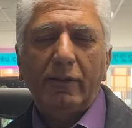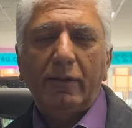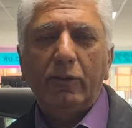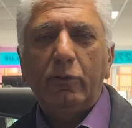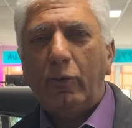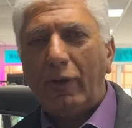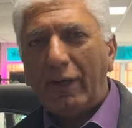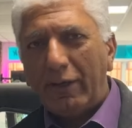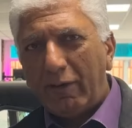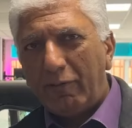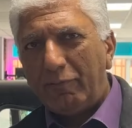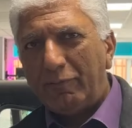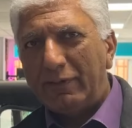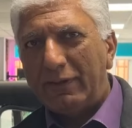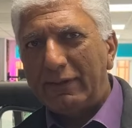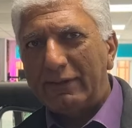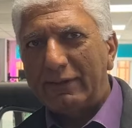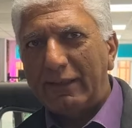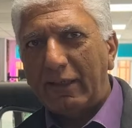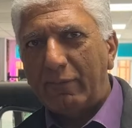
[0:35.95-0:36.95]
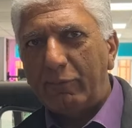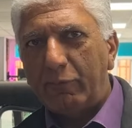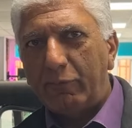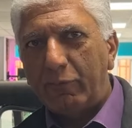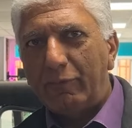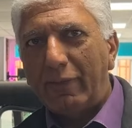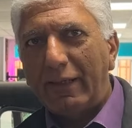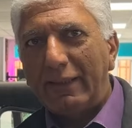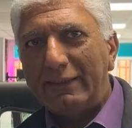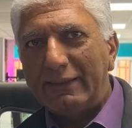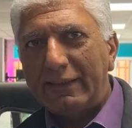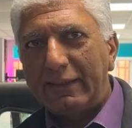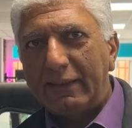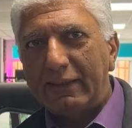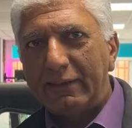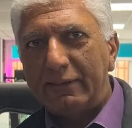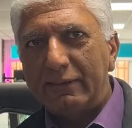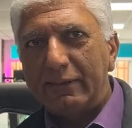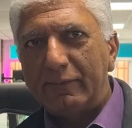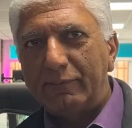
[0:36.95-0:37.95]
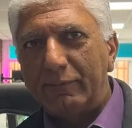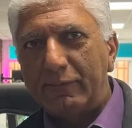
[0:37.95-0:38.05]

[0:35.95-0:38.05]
quite often this has happened with main dealers.